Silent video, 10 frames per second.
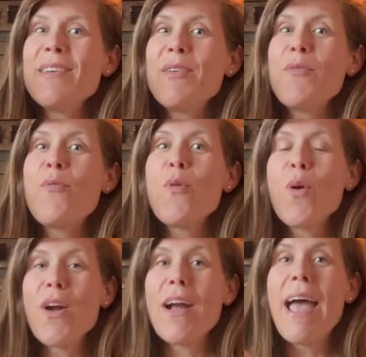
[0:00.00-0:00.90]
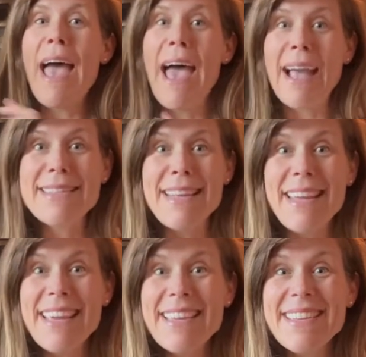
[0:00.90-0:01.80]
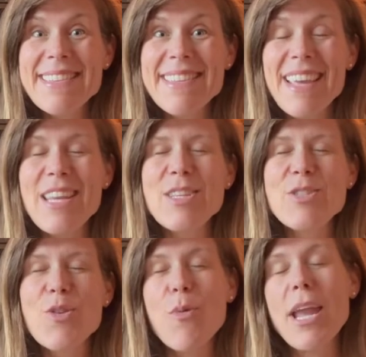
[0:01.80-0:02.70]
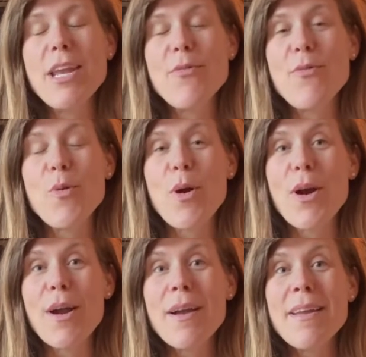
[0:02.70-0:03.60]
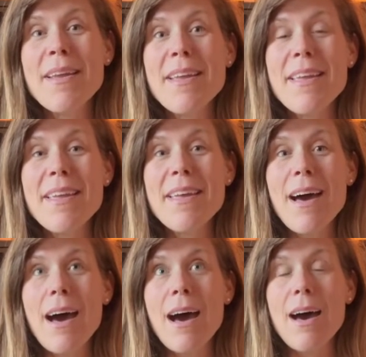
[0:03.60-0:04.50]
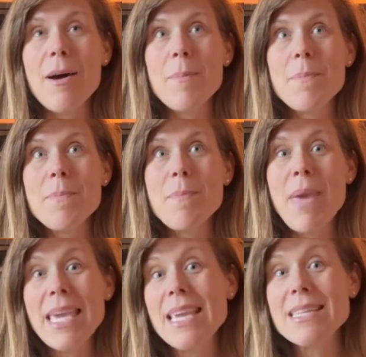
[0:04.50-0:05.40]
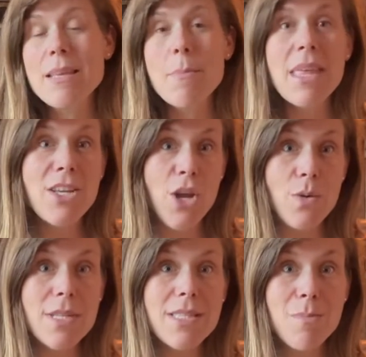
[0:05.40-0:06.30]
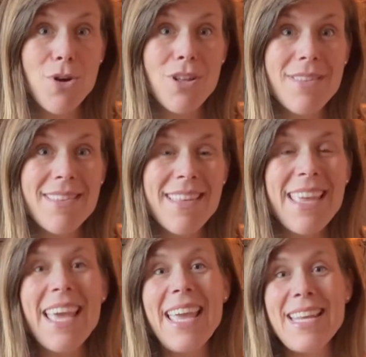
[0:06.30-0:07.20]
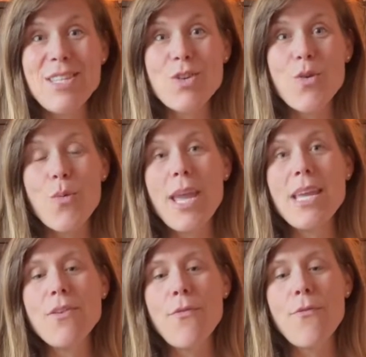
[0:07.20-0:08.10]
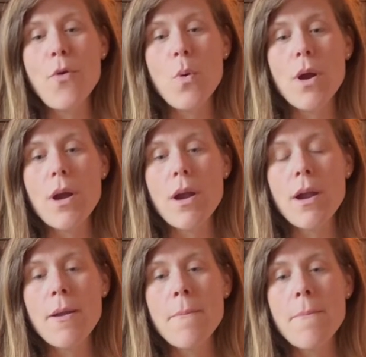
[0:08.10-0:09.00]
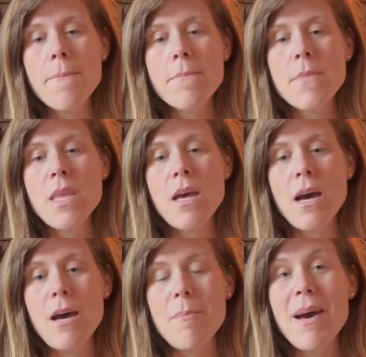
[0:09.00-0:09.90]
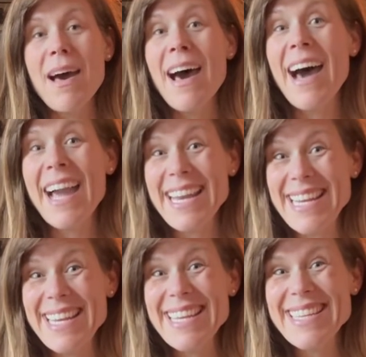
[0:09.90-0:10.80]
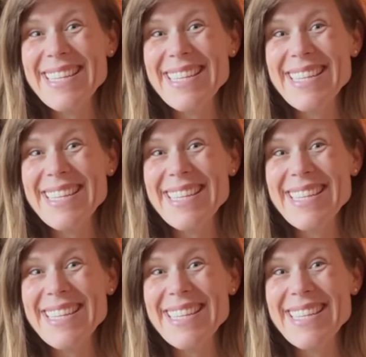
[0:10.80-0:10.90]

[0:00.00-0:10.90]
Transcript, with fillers: for accenting. It is great for uh, making something noticeable. It is great for um, hiding